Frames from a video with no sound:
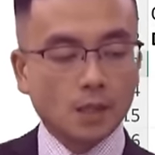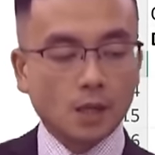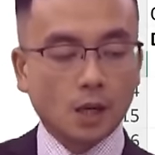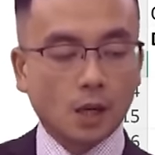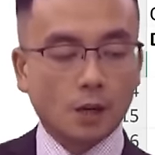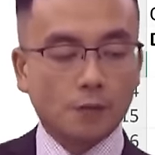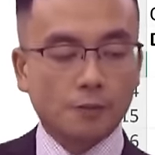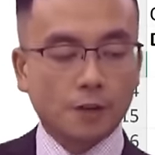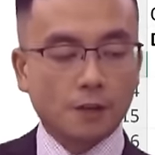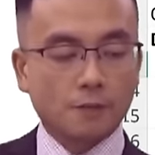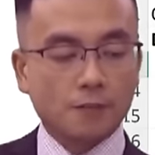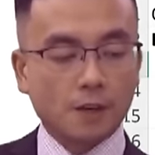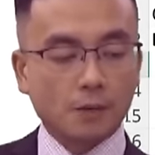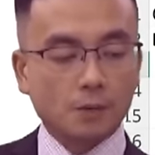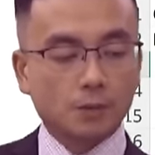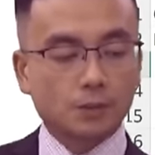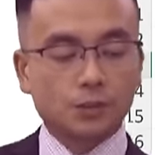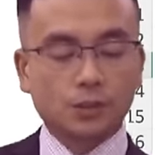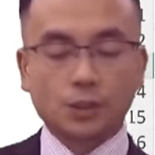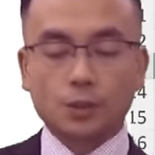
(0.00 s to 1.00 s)
However, if I
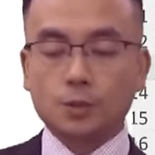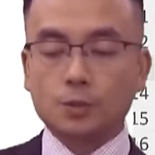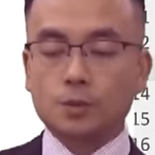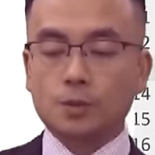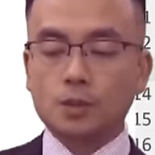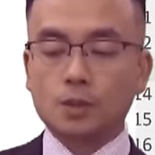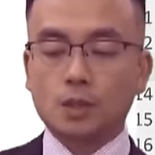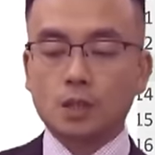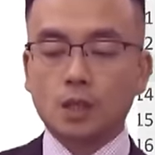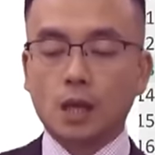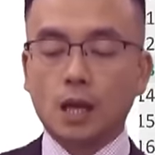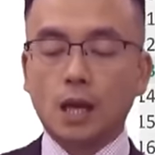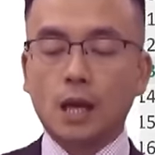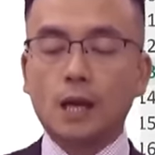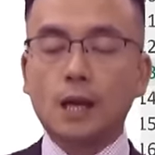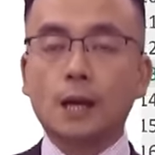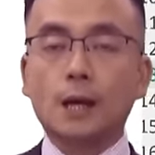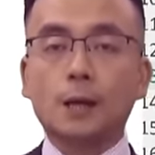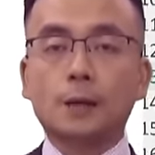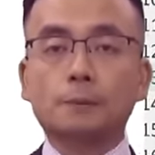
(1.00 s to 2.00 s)
were
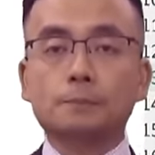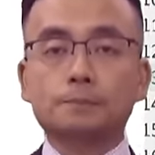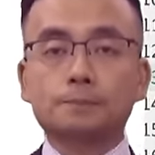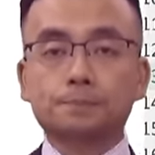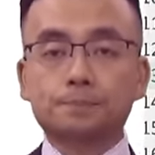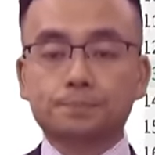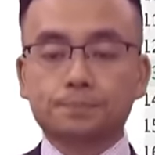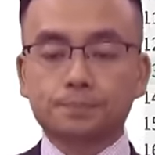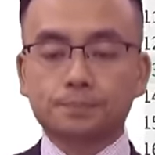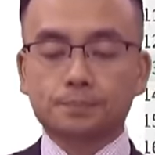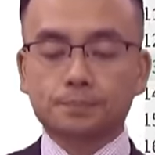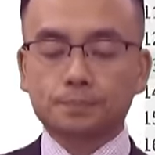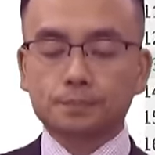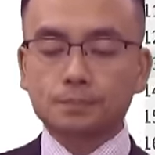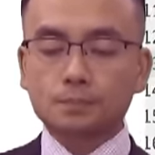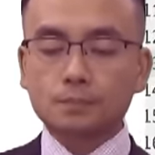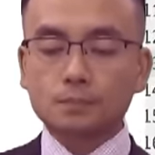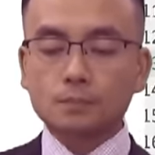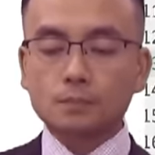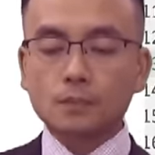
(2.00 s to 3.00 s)
to
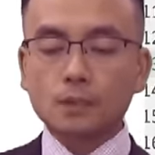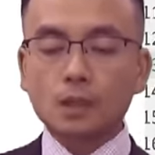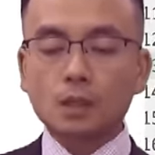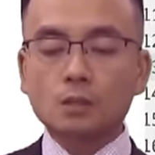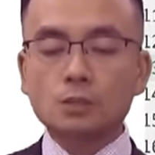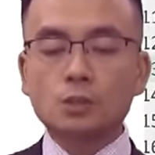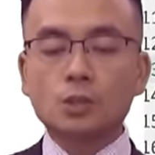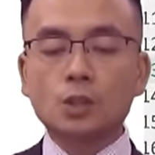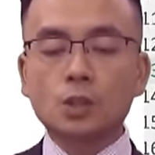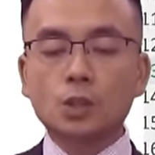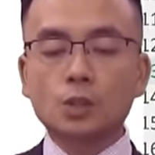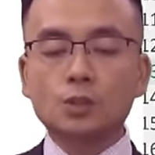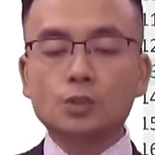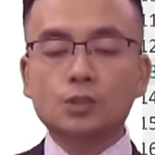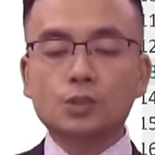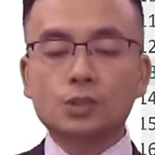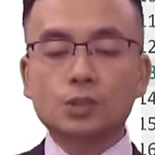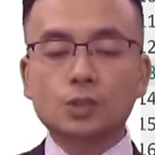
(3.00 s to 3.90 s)
use